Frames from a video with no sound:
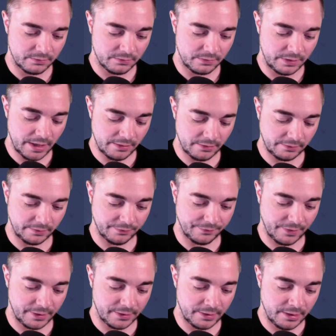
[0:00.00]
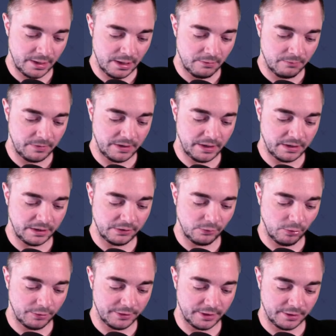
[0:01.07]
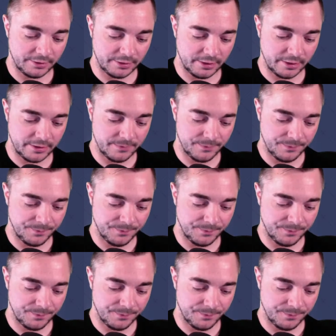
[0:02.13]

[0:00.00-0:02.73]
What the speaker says: Yeah, this is fine. We can ignore the other guy.